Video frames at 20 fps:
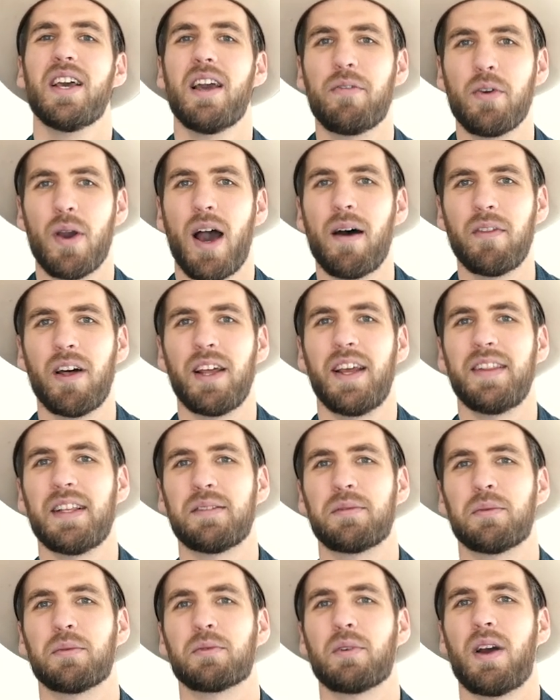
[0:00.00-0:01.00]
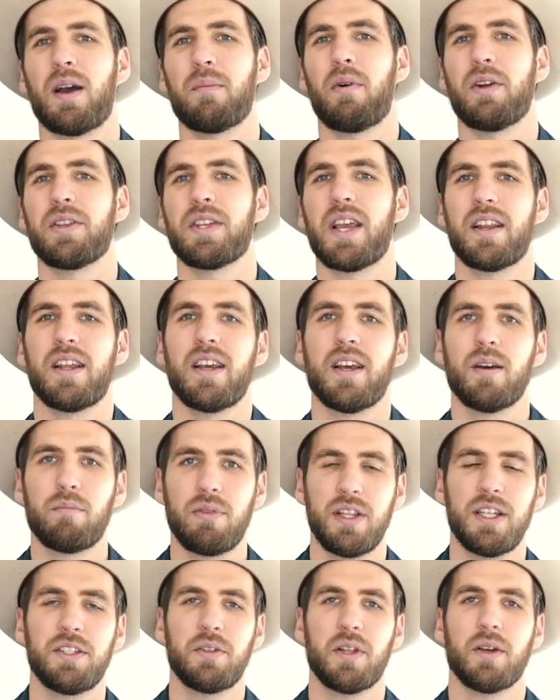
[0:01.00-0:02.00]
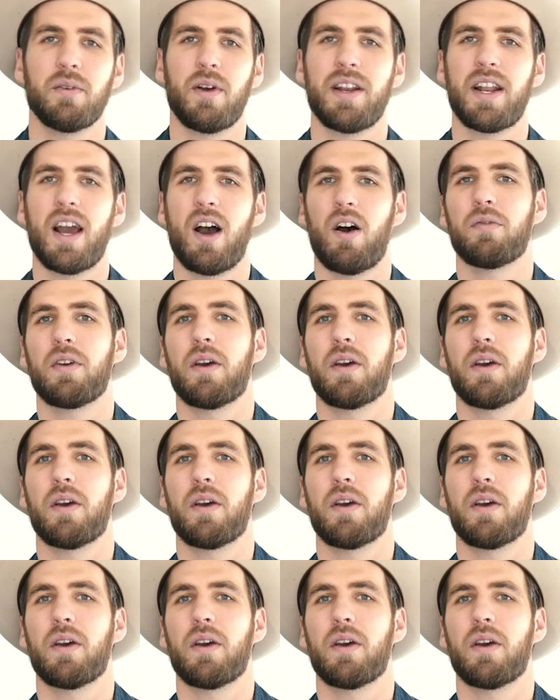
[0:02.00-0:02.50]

If you have not hit that subscribe button yet, please do that right now.